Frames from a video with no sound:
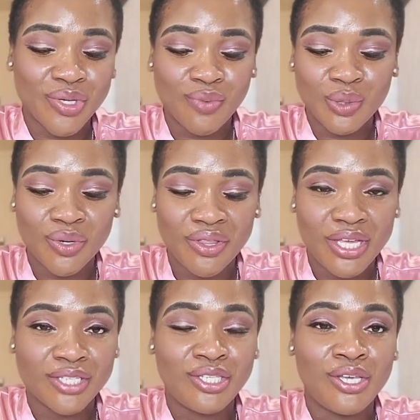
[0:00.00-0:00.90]
Which one of
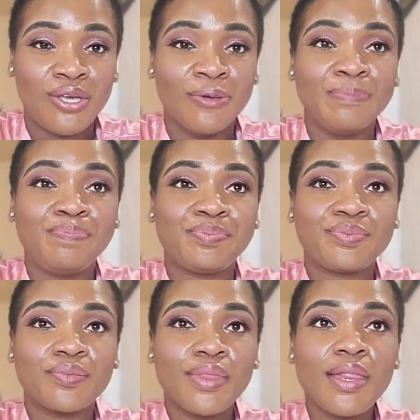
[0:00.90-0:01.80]
these do you,
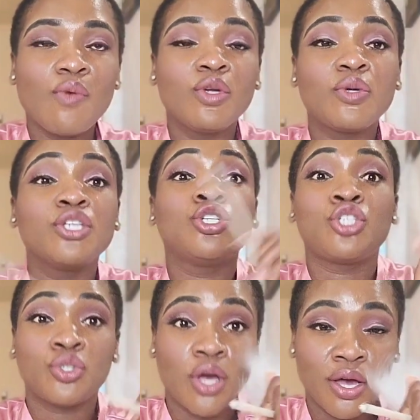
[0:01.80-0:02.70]
which one is your
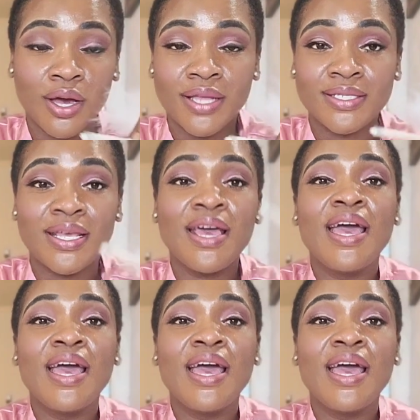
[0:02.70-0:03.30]
strongest?